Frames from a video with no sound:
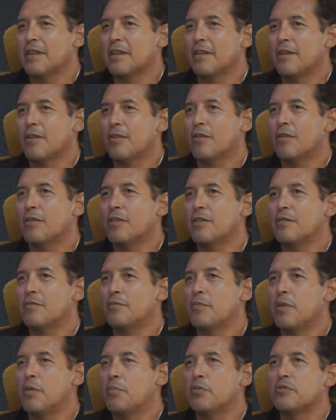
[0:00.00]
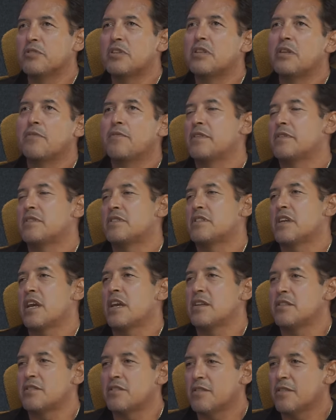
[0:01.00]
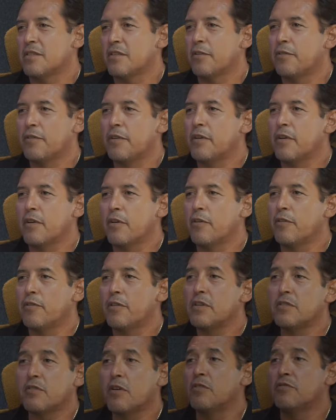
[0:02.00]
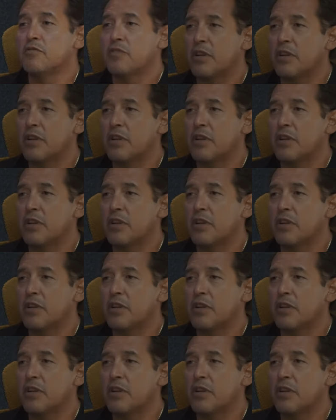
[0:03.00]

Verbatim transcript: all the positive change of this country.